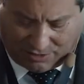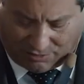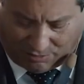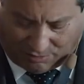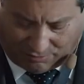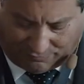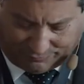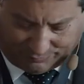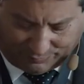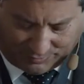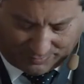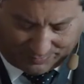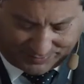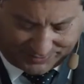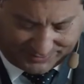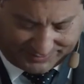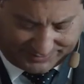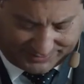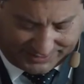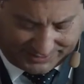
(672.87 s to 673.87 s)
of
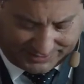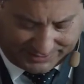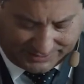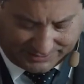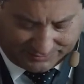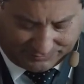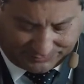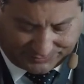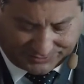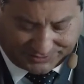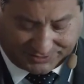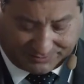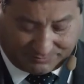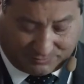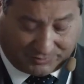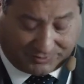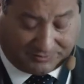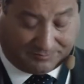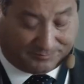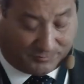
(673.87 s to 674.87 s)
property tourism.
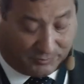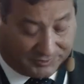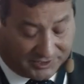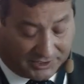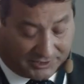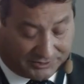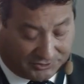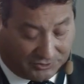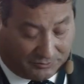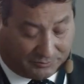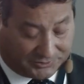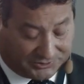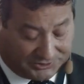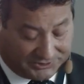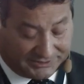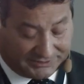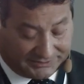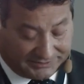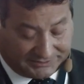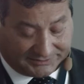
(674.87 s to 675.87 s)
What are the
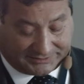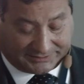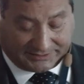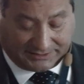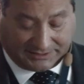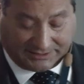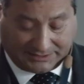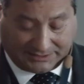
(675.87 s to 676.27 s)
opportunities?